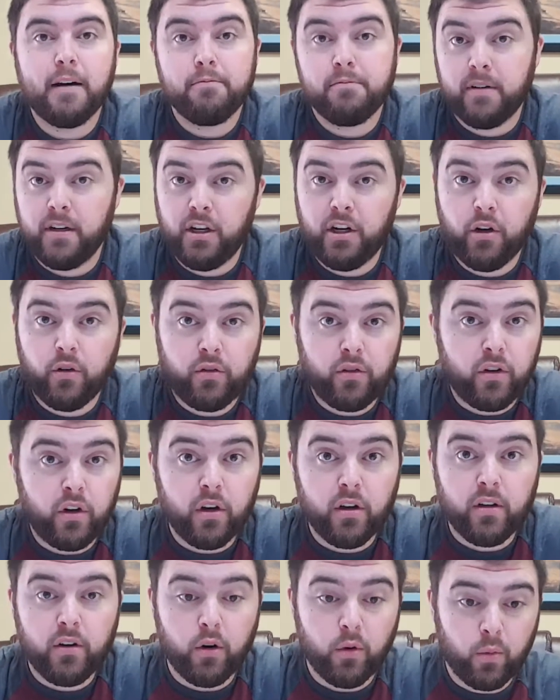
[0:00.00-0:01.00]
you know,
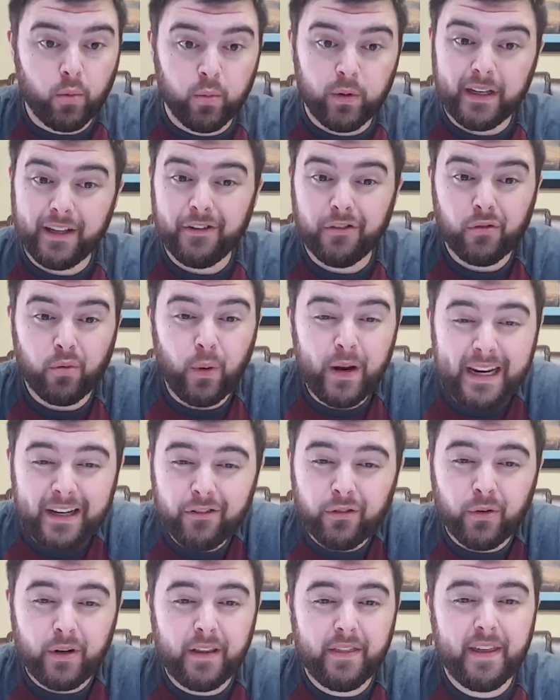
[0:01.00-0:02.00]
no really
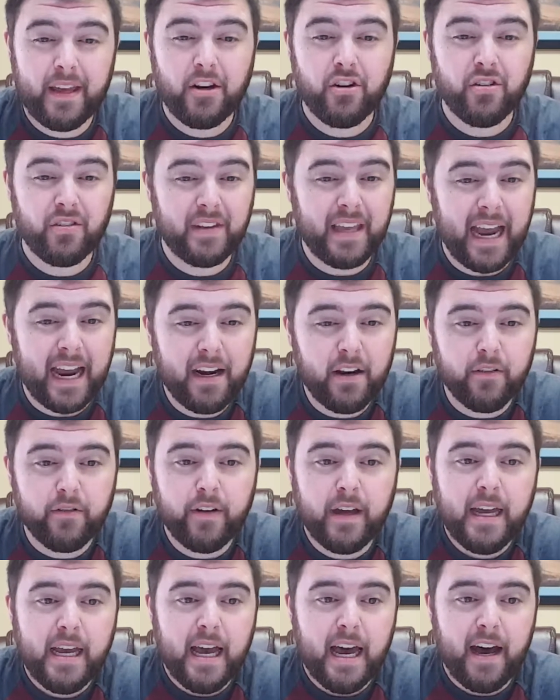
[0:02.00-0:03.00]
sweets or anything. Just kind of
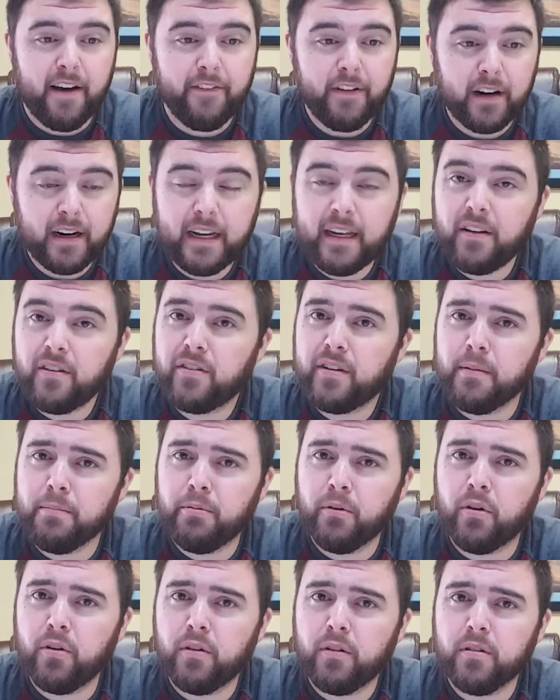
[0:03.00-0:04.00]
a very
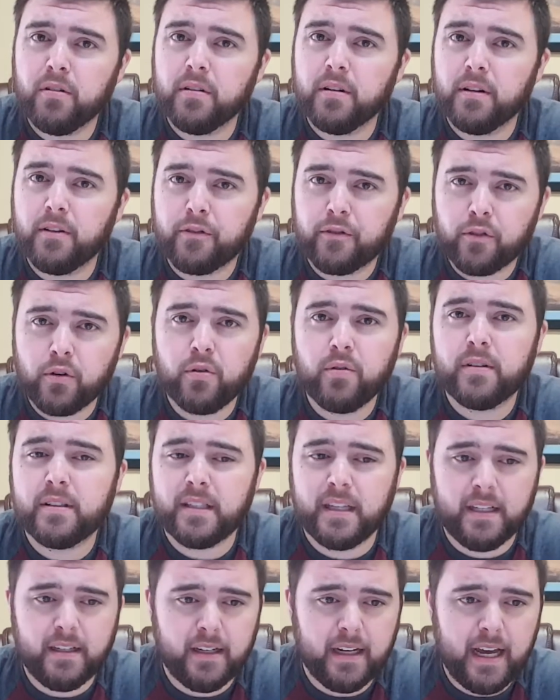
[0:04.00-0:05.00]
simple fruit
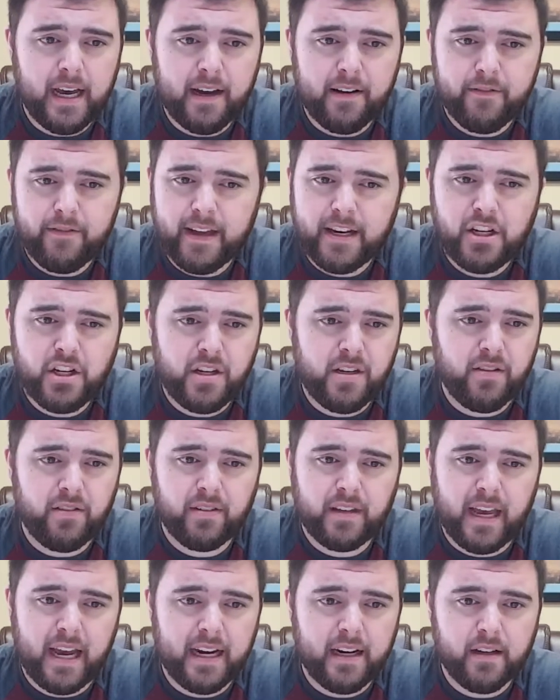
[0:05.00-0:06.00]
and
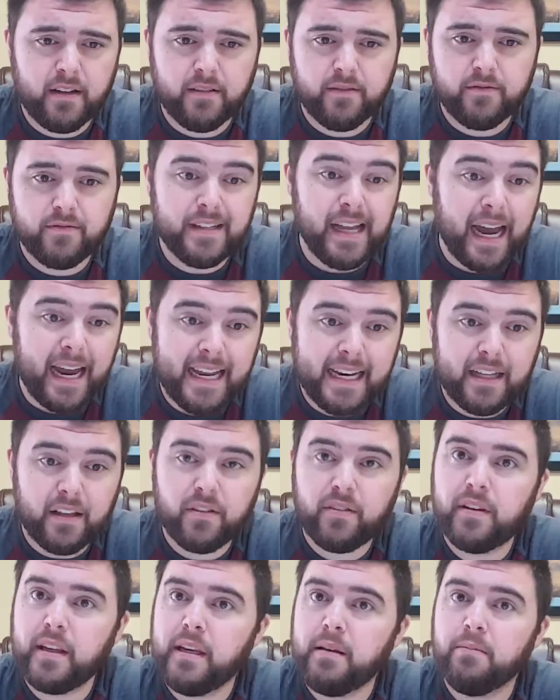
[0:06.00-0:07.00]
veggies kind of diet, it
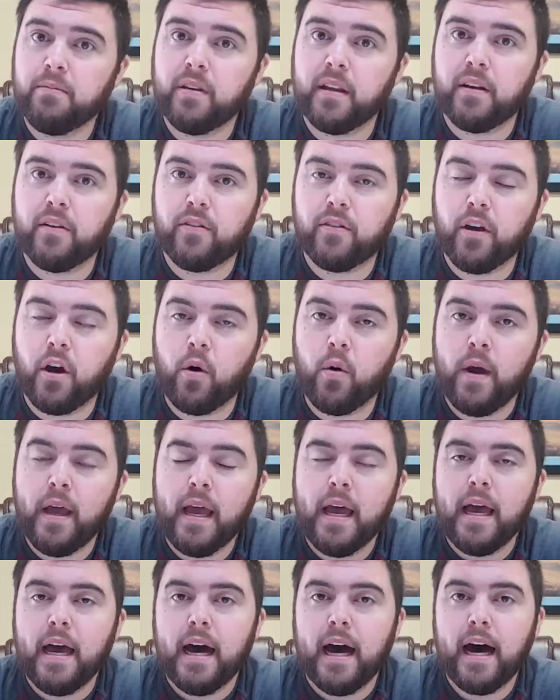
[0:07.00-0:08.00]
seems. And so,
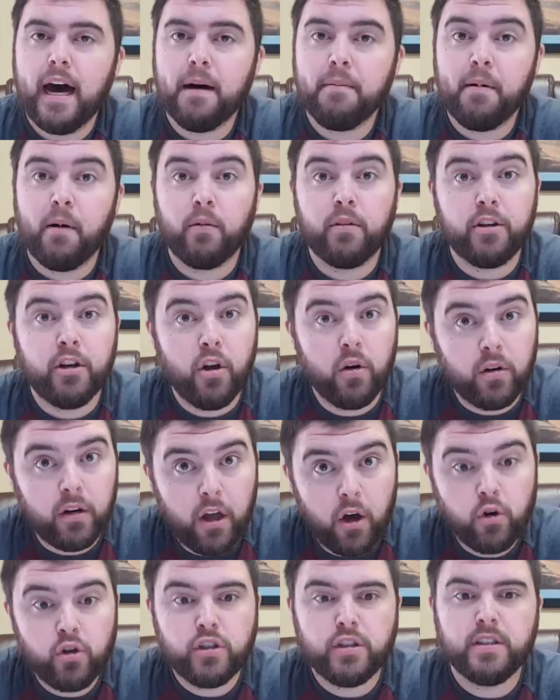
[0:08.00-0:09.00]
but with no
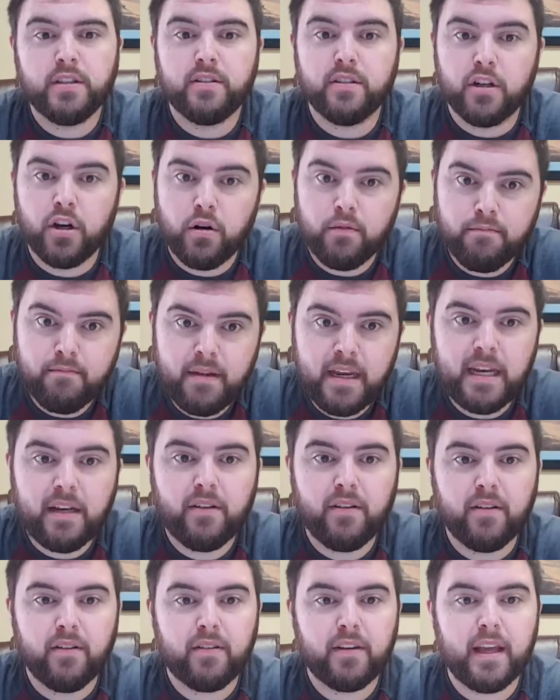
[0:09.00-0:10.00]
lotions and no
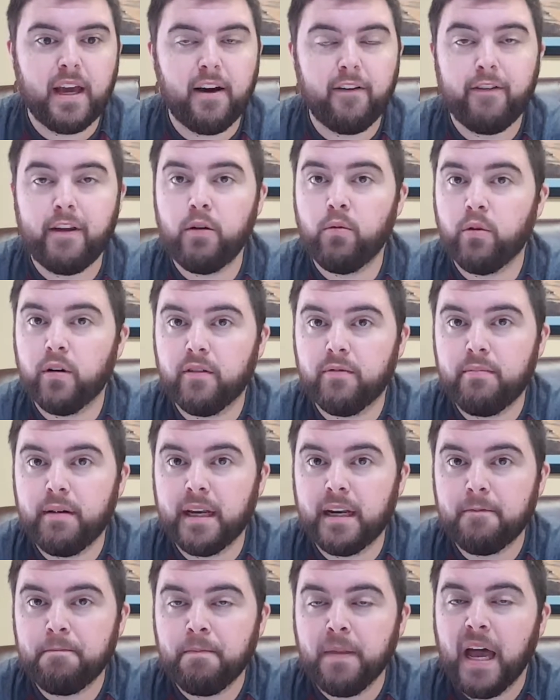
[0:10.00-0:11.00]
meats and stuff, he would have
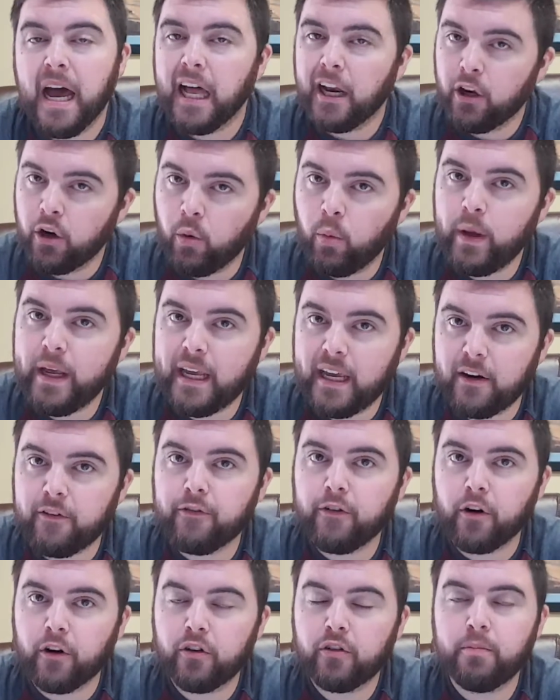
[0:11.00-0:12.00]
been a little weak at
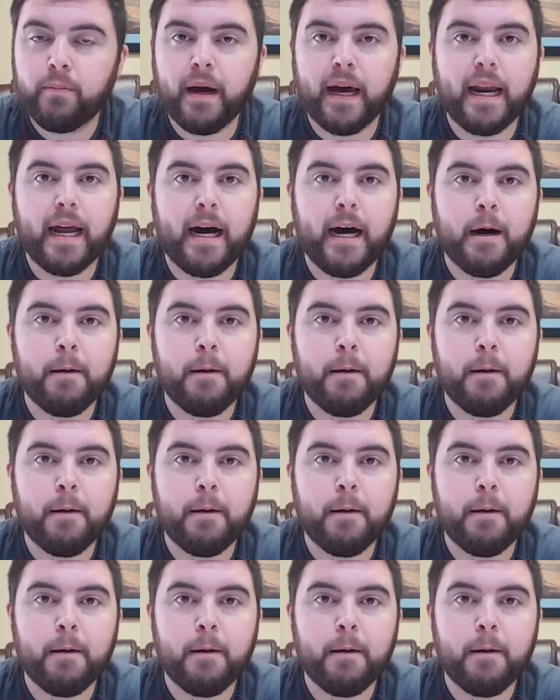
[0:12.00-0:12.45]
first, but,